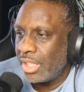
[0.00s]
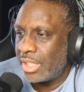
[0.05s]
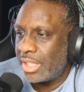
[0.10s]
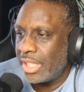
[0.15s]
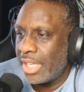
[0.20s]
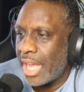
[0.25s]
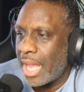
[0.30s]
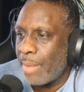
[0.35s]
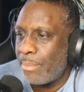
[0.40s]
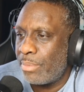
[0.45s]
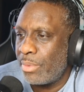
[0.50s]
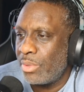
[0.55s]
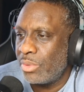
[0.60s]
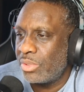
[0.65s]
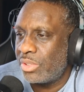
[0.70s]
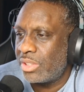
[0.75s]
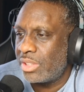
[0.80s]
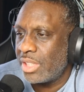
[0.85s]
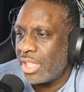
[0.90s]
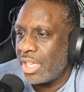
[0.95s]
Like an
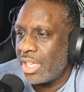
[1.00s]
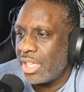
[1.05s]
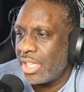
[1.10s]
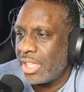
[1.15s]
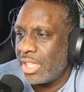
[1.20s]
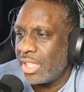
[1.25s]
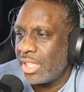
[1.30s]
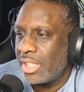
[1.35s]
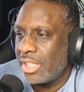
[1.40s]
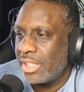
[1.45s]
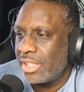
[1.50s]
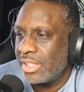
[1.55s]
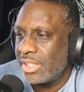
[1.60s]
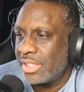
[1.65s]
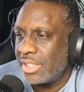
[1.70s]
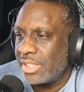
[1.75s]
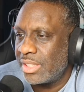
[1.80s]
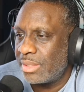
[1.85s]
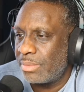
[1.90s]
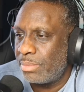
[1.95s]
apple
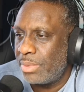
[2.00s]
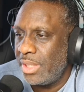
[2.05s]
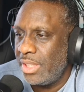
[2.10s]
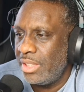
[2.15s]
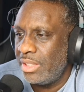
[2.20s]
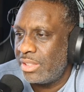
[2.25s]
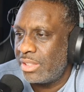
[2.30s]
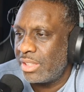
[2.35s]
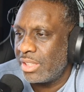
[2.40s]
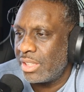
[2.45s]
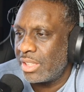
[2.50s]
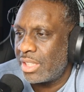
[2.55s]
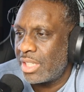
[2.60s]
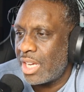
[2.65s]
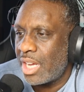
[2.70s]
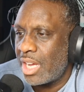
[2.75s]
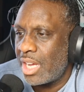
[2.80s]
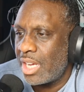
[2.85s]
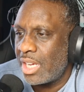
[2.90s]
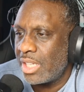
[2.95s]
says, peace to the
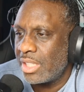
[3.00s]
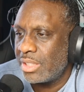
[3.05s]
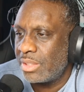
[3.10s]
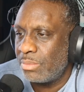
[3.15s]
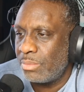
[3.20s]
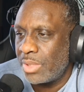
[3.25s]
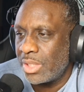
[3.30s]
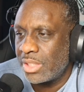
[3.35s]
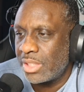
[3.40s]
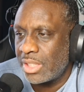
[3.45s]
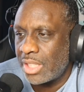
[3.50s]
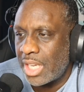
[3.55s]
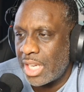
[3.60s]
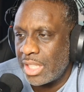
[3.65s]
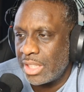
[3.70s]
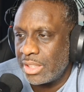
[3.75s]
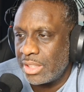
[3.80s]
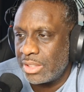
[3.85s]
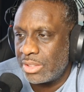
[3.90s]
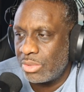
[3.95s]
gods, much
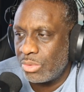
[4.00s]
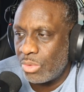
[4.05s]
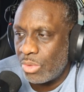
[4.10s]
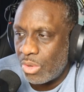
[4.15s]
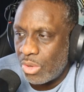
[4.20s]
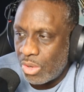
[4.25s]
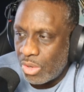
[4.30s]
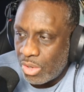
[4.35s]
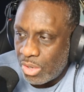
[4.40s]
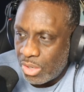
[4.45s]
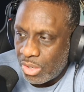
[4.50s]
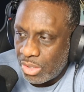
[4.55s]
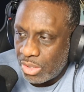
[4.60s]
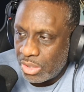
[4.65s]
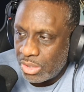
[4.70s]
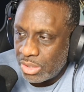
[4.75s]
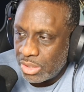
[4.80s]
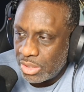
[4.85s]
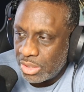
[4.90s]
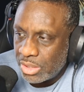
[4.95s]
light to
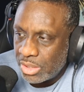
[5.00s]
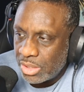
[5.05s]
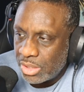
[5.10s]
all.